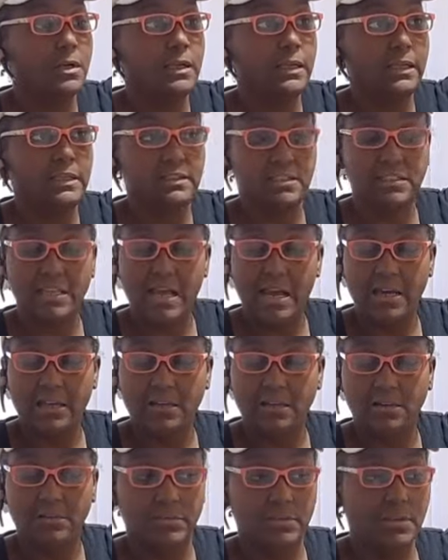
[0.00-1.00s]
inside
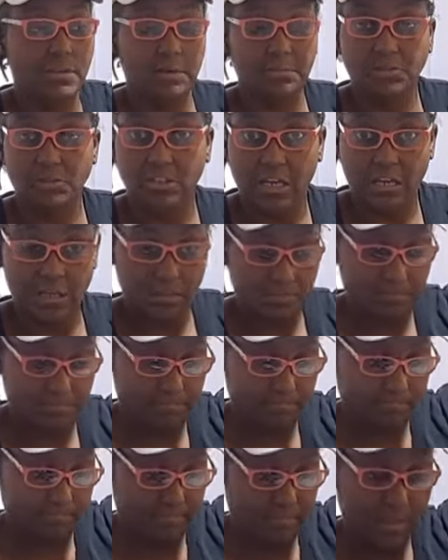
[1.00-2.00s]
of the lamp shade.
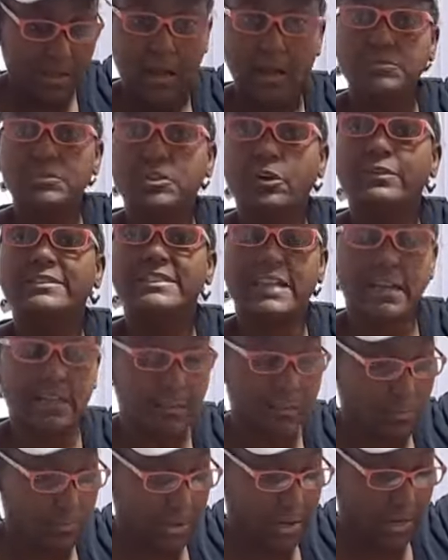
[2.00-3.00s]
I'm sorry, inside of
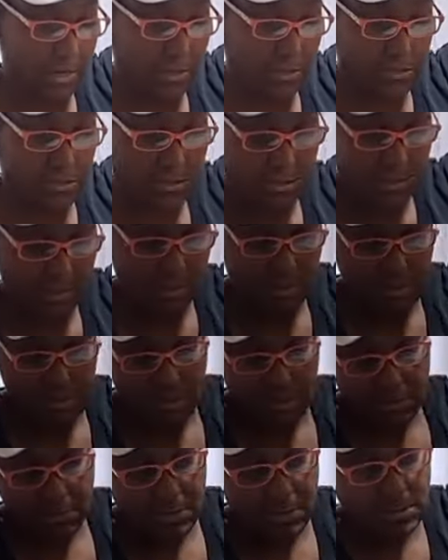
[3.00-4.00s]
the package.
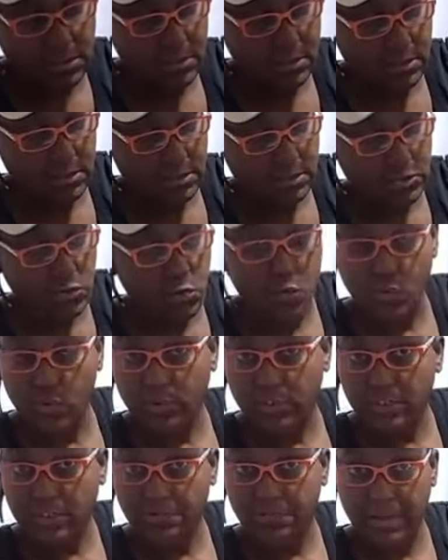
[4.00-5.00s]
But look at this
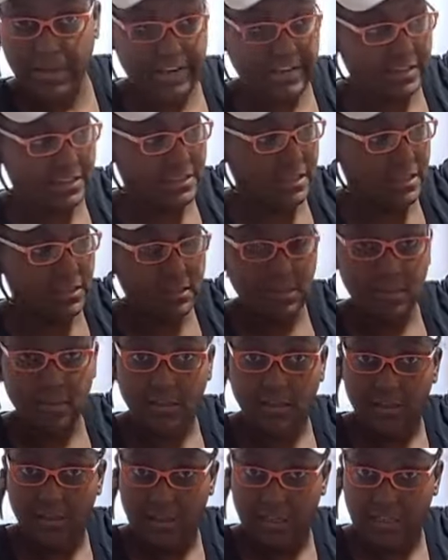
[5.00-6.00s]
gorgeous base.
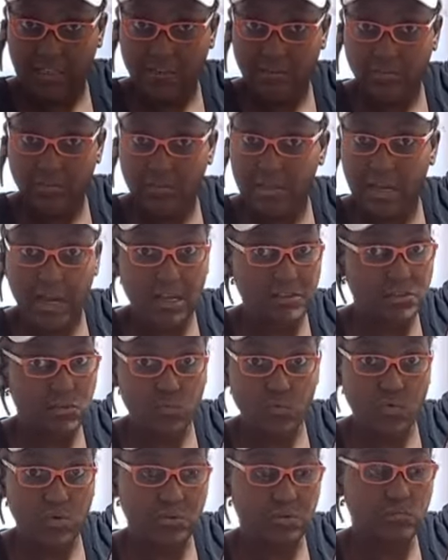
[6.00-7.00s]
And I know you guys are
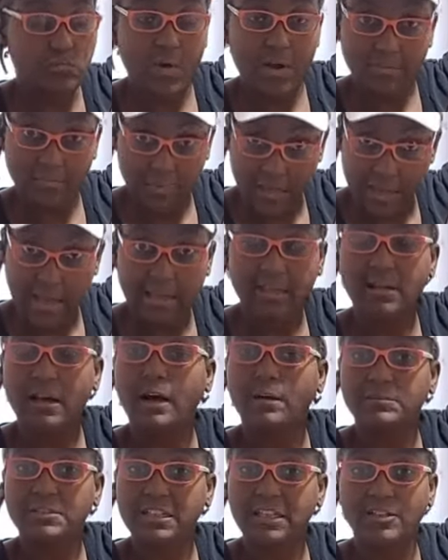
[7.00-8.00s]
wondering why black.
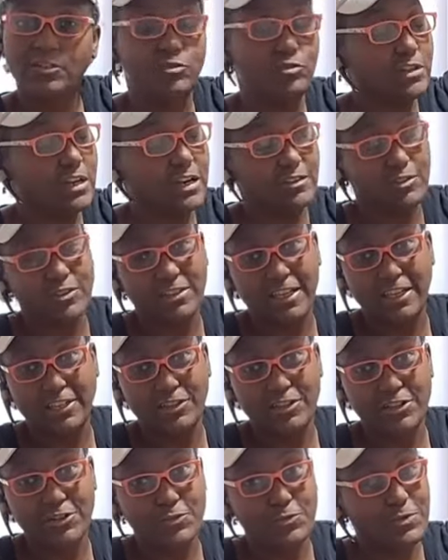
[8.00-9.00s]
I'm telling you, gotta stay
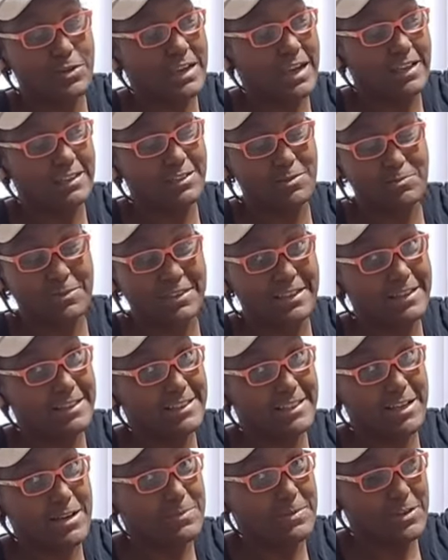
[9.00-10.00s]
tuned. We got some things
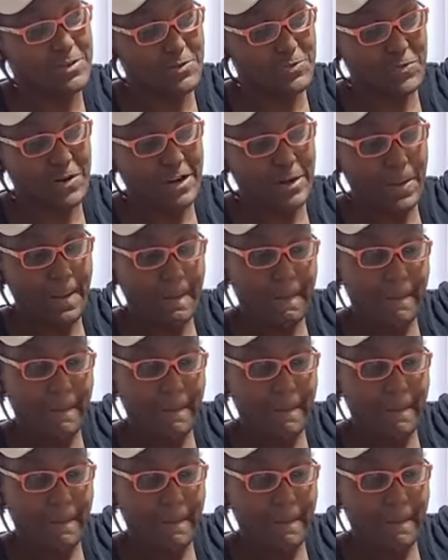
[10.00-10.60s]
coming your way.